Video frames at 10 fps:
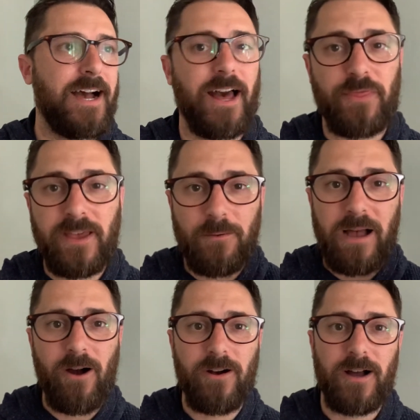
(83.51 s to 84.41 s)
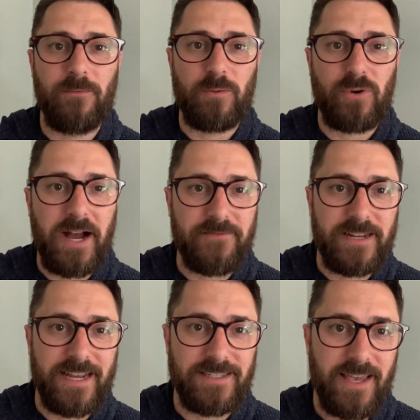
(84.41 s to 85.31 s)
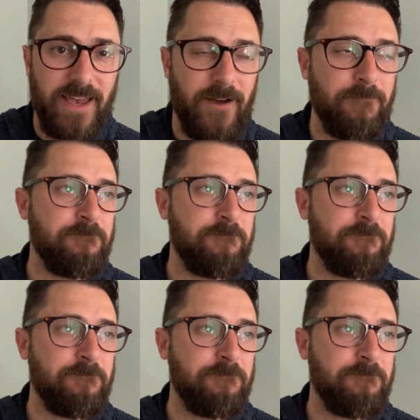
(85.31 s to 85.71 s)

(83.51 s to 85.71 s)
Think about the prophet Isaiah.